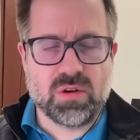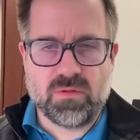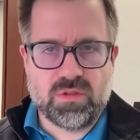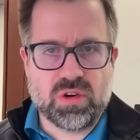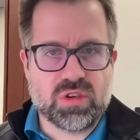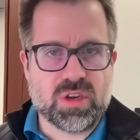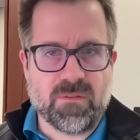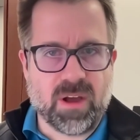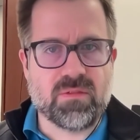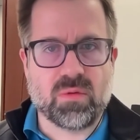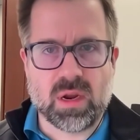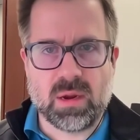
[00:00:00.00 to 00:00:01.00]
Your
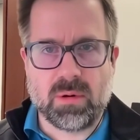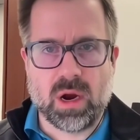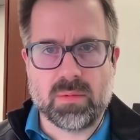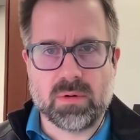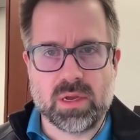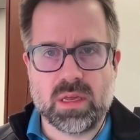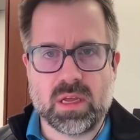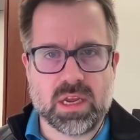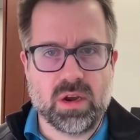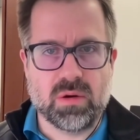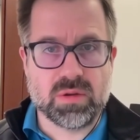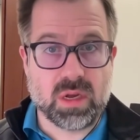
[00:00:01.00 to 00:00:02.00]
G5 is working properly.
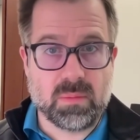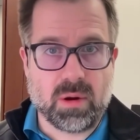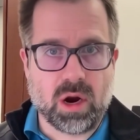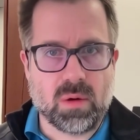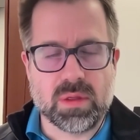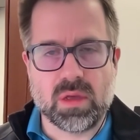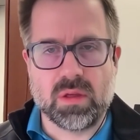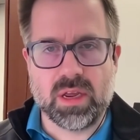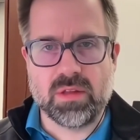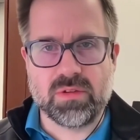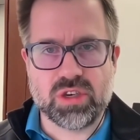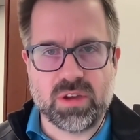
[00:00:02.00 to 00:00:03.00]
Like, you know, it's on par with all
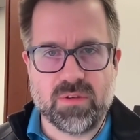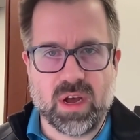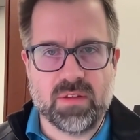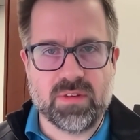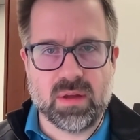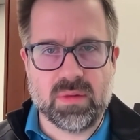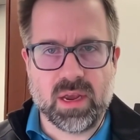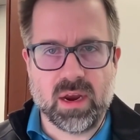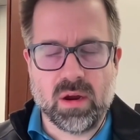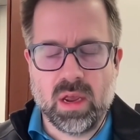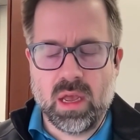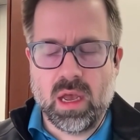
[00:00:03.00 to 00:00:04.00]
the other G5s out
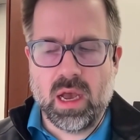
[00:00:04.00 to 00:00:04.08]
there.